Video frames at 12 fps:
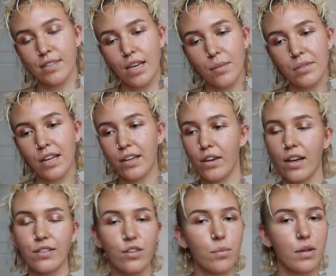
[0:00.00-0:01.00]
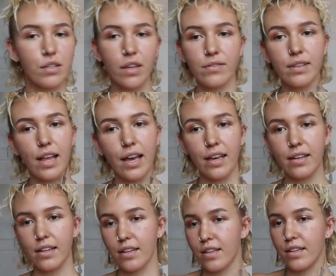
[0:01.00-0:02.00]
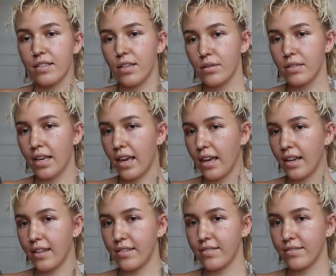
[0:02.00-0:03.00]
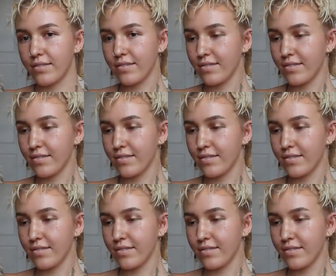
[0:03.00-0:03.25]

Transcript: I'm sending you guys so much love and light. So is Kane.